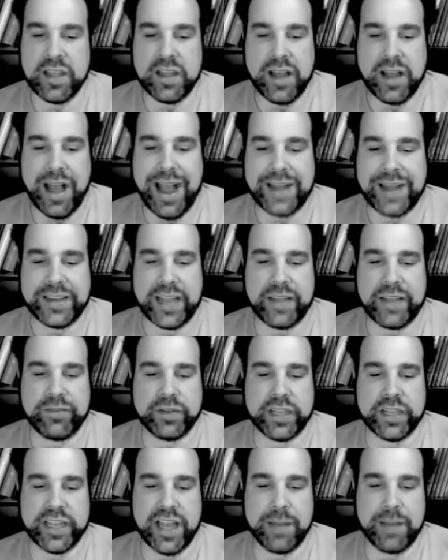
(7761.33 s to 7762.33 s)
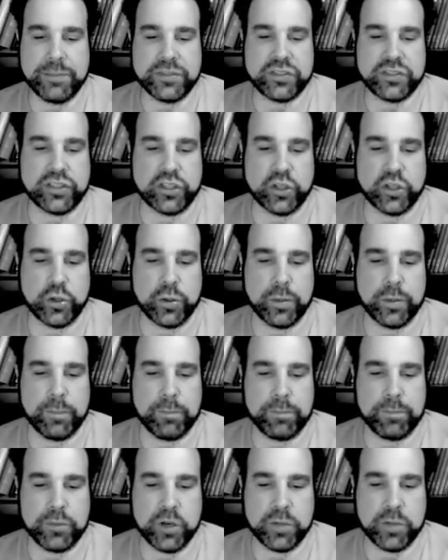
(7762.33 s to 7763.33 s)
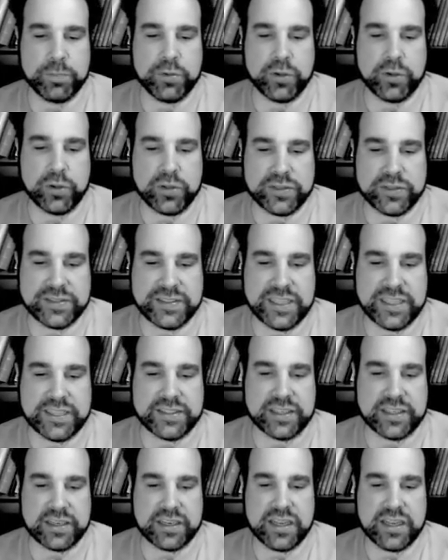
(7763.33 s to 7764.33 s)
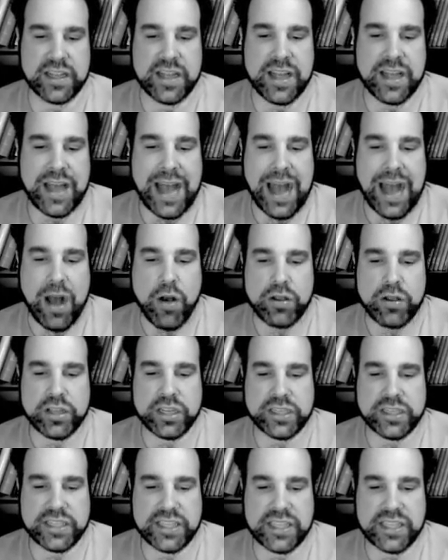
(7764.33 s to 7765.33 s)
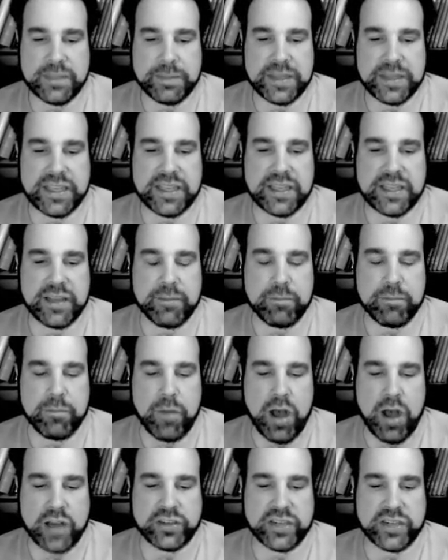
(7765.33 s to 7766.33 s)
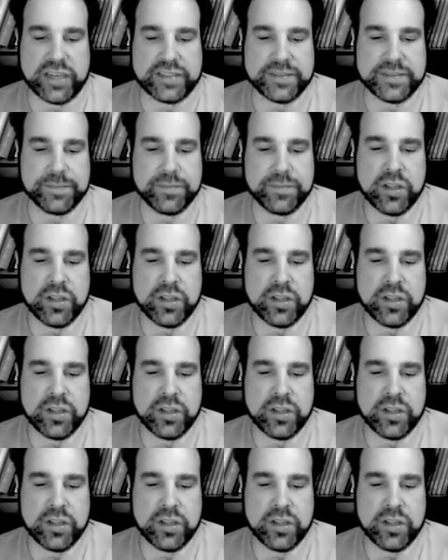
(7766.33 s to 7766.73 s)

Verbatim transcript: Hi Dave. When it comes to Purple Caesar, how could he be moderate?